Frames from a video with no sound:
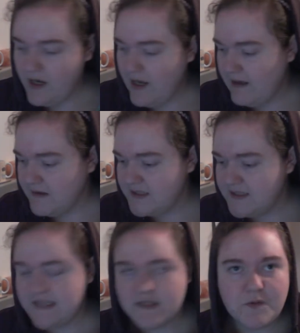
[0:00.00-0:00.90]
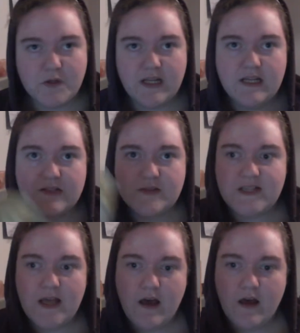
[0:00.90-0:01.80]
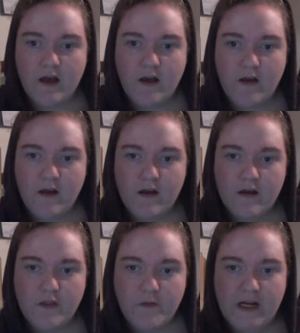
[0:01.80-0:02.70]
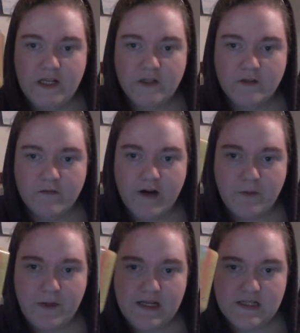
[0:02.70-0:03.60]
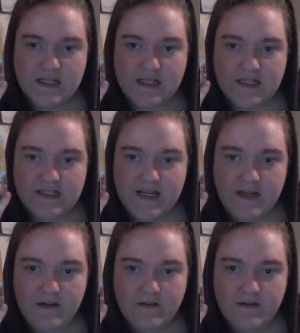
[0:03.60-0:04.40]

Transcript: as this one is the Radiant Rider-Waite in a tin.